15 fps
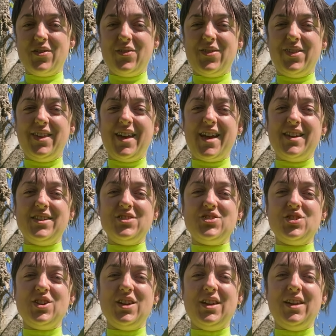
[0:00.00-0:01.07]
all the
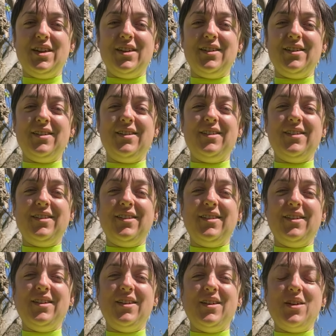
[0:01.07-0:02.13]
energy,
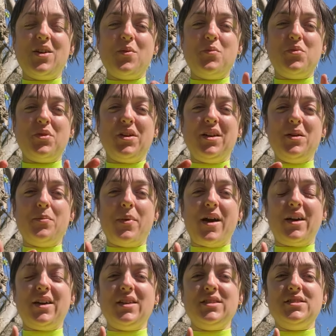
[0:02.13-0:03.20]
and bringing it
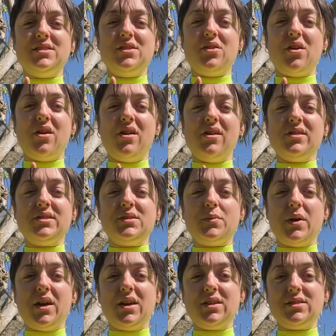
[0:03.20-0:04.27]
back into your heart
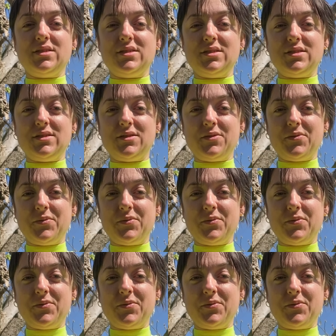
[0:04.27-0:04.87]
space.